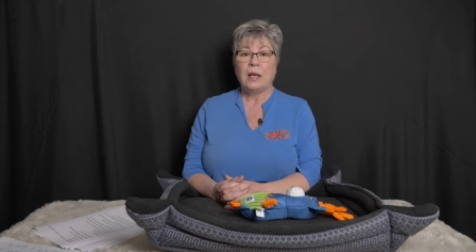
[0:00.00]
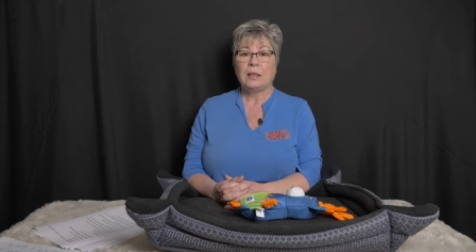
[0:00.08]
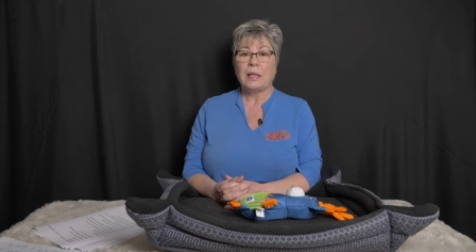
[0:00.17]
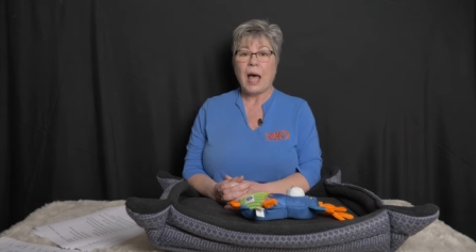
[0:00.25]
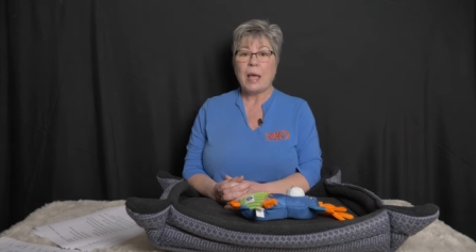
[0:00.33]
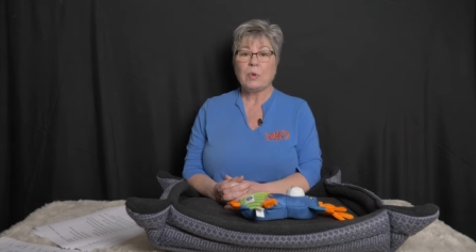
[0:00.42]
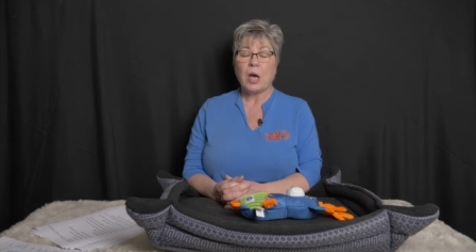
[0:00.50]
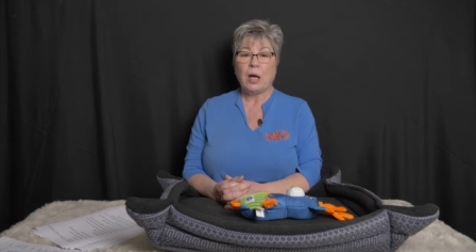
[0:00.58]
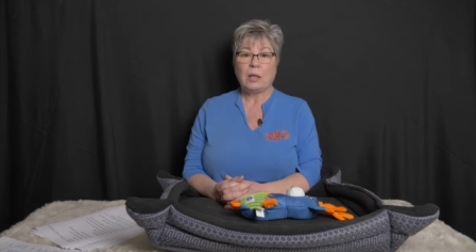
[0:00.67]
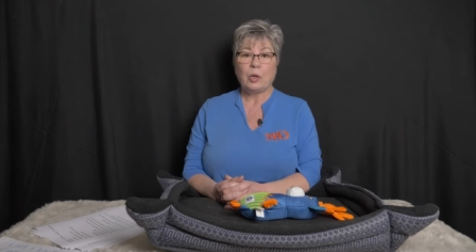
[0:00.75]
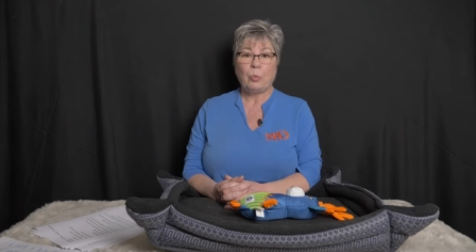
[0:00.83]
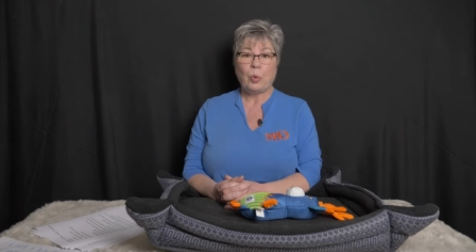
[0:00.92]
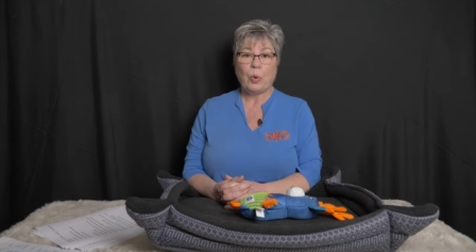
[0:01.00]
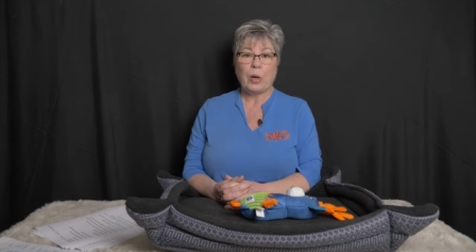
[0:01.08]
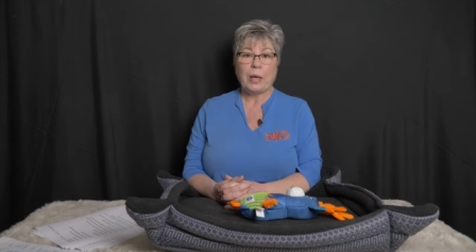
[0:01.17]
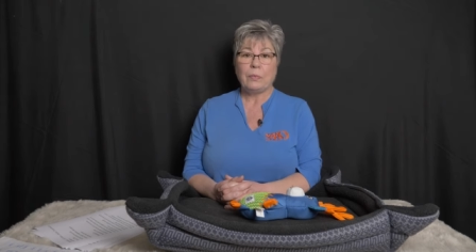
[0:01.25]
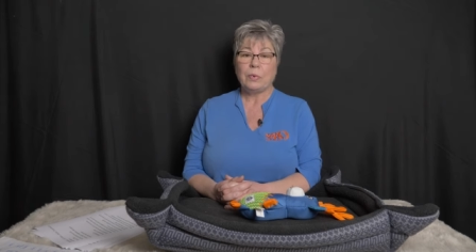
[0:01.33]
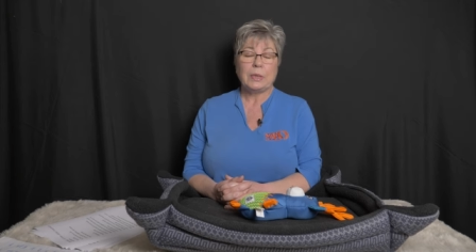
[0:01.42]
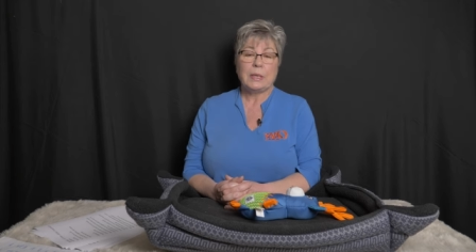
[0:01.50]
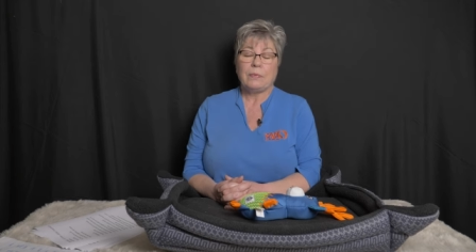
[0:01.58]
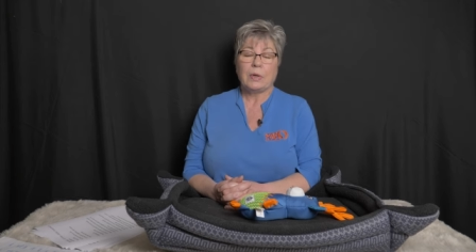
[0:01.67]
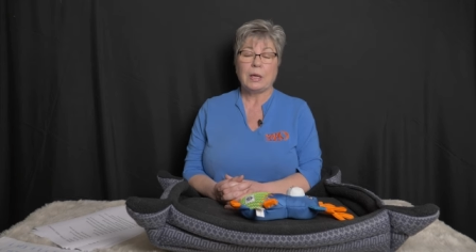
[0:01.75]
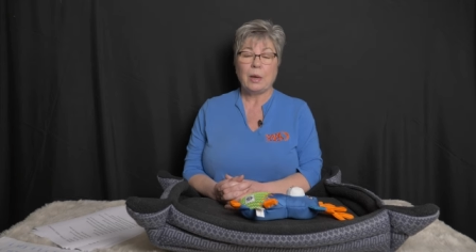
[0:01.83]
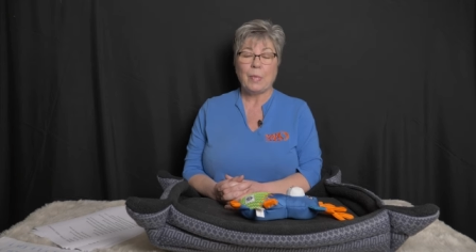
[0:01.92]
Lime Collar Boy wouldn't
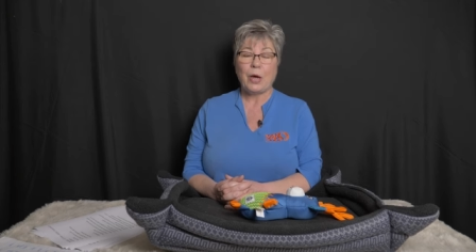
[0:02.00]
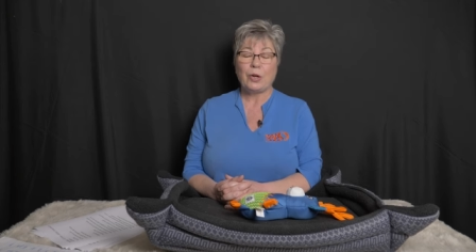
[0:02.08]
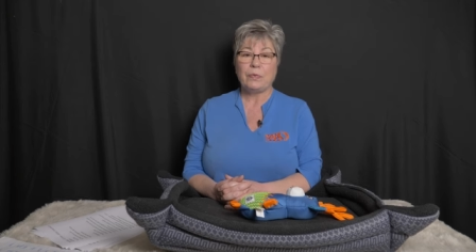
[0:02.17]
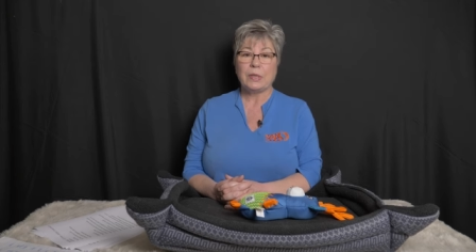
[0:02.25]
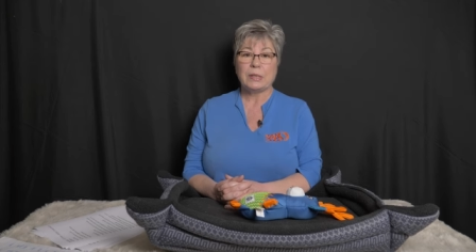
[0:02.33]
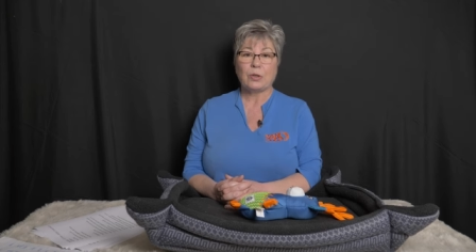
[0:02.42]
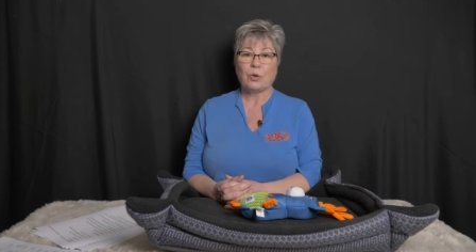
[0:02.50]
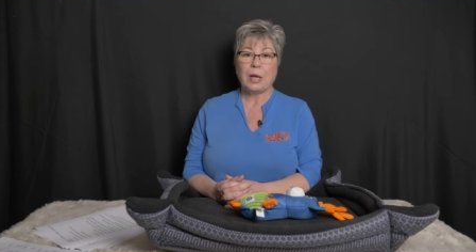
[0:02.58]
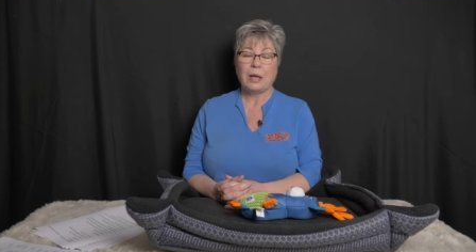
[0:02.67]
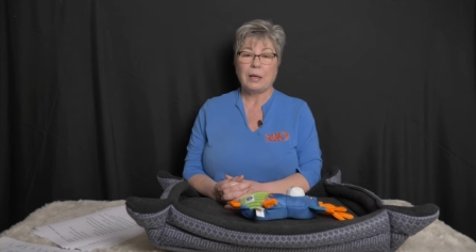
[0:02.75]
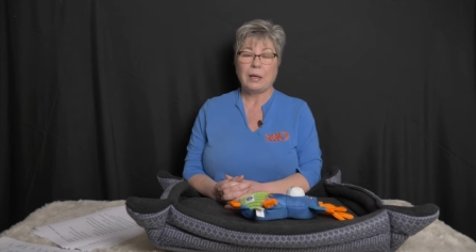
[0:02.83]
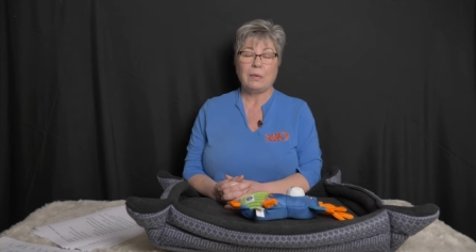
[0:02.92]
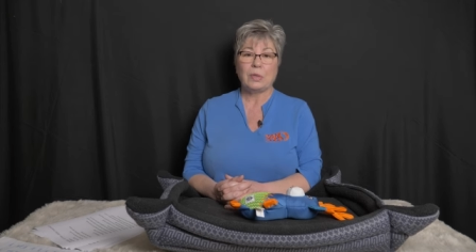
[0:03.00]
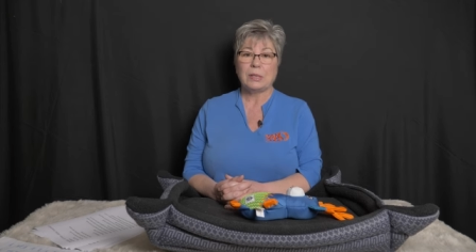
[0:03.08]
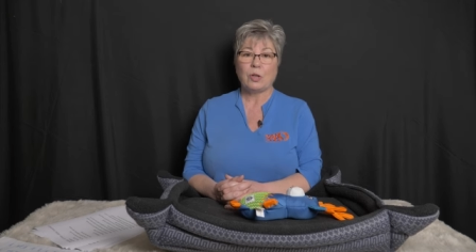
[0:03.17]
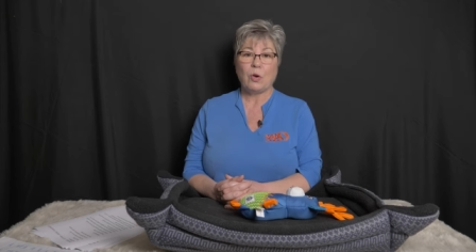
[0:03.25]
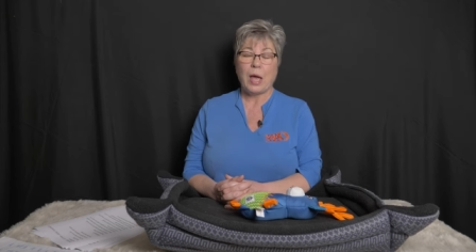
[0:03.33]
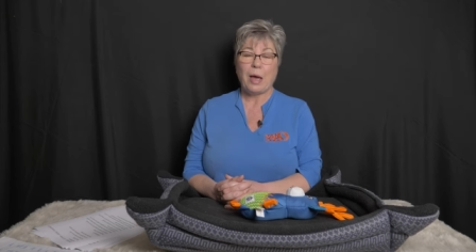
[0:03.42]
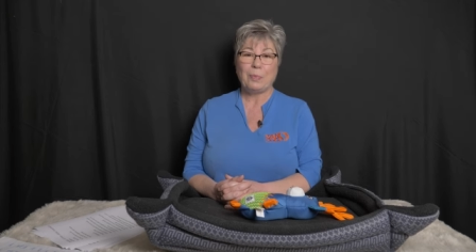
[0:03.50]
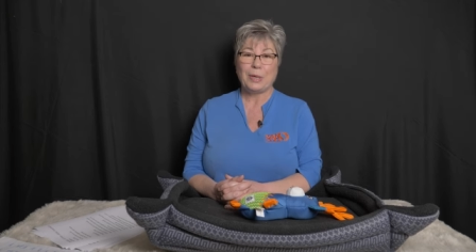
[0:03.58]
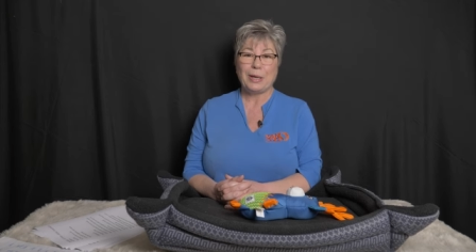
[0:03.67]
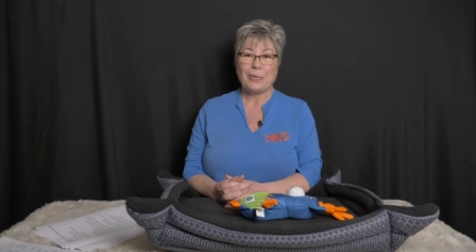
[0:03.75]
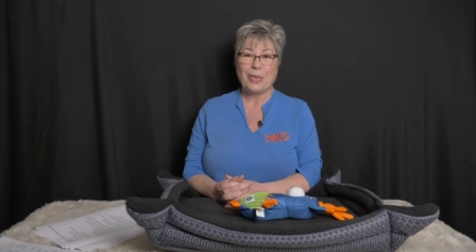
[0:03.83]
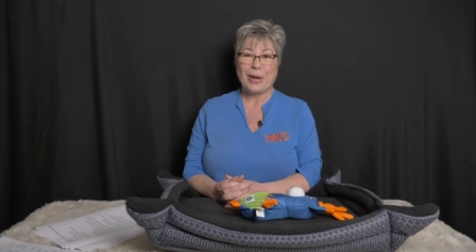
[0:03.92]
even come out of his crate. He was so
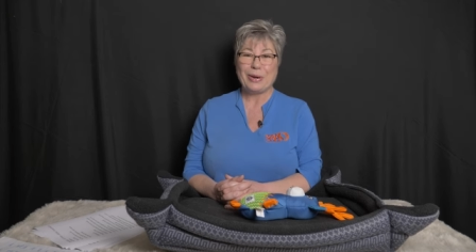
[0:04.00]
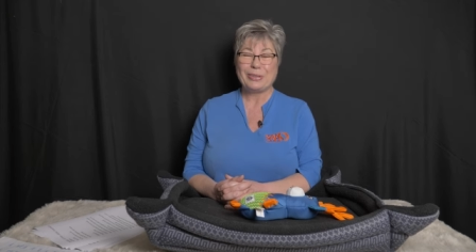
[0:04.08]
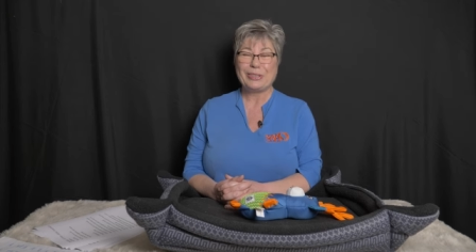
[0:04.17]
happy in there.